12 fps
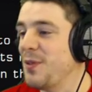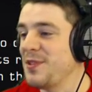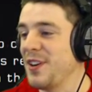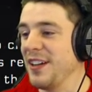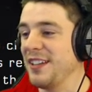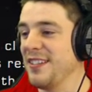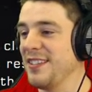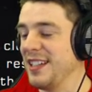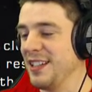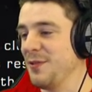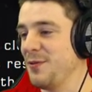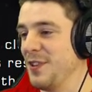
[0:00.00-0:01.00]
uptight and think
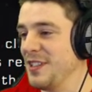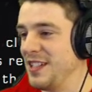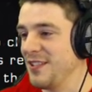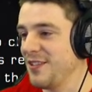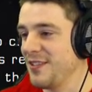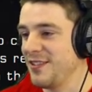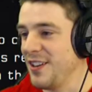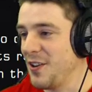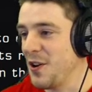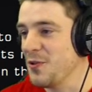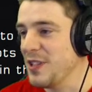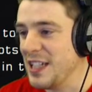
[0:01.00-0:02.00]
that Frontier are
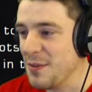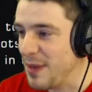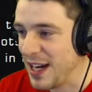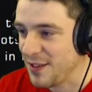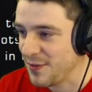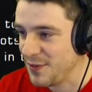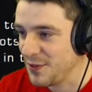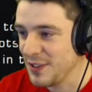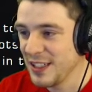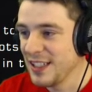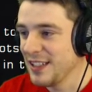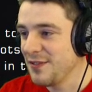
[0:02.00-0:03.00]
holding it back for
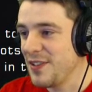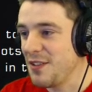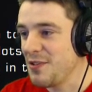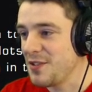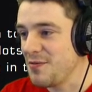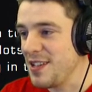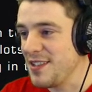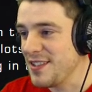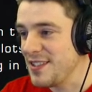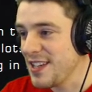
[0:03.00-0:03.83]
various reasons.